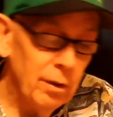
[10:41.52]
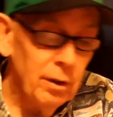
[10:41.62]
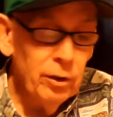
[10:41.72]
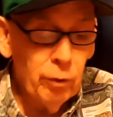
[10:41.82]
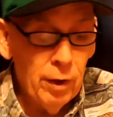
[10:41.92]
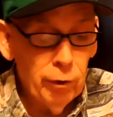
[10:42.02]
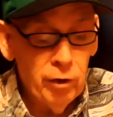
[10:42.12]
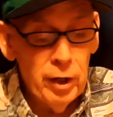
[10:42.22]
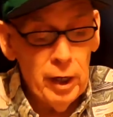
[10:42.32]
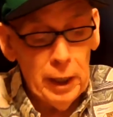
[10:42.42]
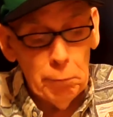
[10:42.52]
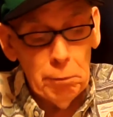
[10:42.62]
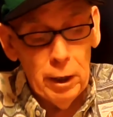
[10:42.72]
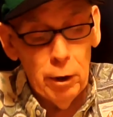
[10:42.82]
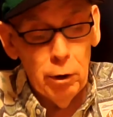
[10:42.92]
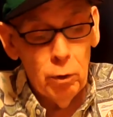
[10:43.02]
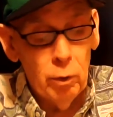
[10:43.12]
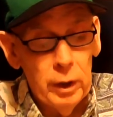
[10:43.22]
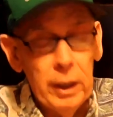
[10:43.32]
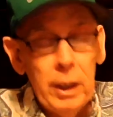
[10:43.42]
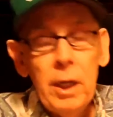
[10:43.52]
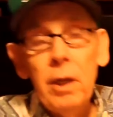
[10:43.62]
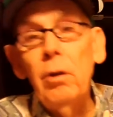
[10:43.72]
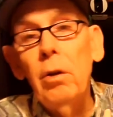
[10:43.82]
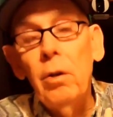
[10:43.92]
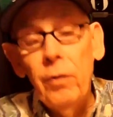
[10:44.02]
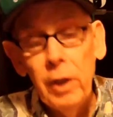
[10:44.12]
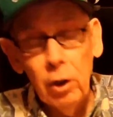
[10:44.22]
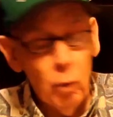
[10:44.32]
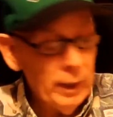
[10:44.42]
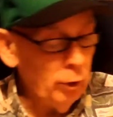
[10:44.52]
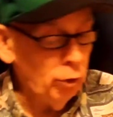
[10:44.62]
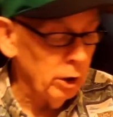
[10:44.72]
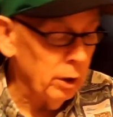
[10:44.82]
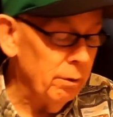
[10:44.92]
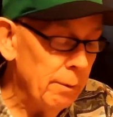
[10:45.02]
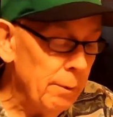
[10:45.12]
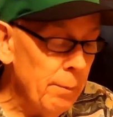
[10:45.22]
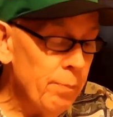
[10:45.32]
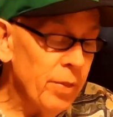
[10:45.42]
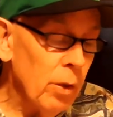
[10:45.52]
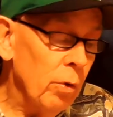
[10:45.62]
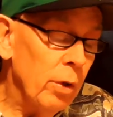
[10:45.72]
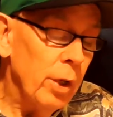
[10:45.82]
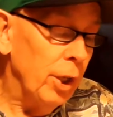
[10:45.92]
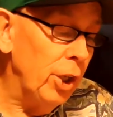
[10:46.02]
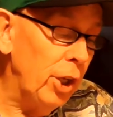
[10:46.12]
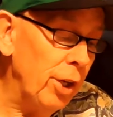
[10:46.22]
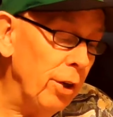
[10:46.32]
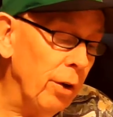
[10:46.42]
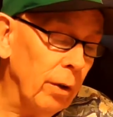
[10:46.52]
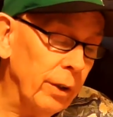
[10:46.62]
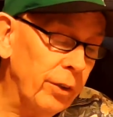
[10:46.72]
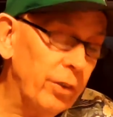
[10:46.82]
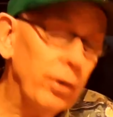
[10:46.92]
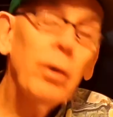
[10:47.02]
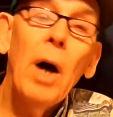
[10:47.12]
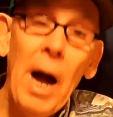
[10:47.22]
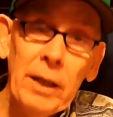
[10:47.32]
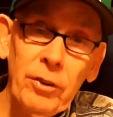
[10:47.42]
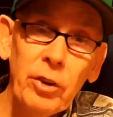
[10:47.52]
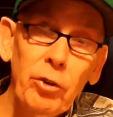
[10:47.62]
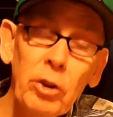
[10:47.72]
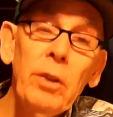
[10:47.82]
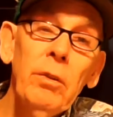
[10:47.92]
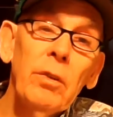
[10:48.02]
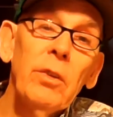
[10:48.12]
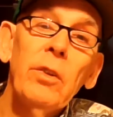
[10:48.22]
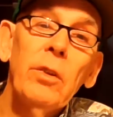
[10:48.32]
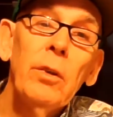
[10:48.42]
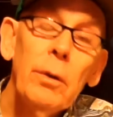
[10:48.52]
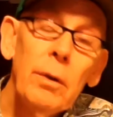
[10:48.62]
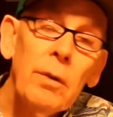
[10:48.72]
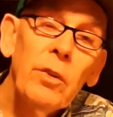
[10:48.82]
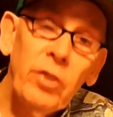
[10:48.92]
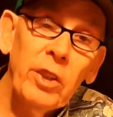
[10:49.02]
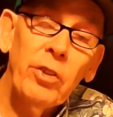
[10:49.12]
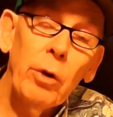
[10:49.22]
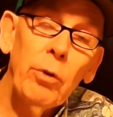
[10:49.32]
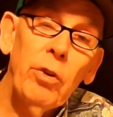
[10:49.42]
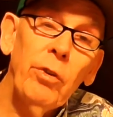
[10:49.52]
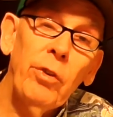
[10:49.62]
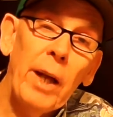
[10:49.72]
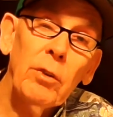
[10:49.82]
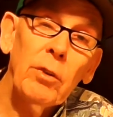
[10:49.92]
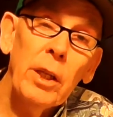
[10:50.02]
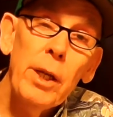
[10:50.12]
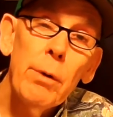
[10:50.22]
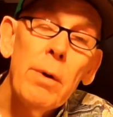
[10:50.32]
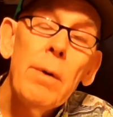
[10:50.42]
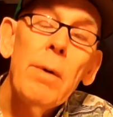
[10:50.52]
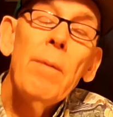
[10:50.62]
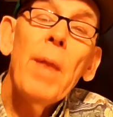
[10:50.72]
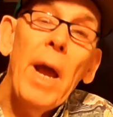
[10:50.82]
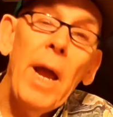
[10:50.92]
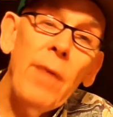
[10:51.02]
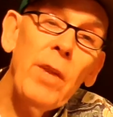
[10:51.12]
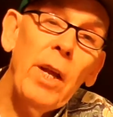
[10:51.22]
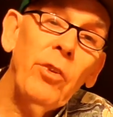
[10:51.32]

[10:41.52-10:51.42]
that's why there's an arrow in the equation, yields oxygen, 6 O2s actually, and then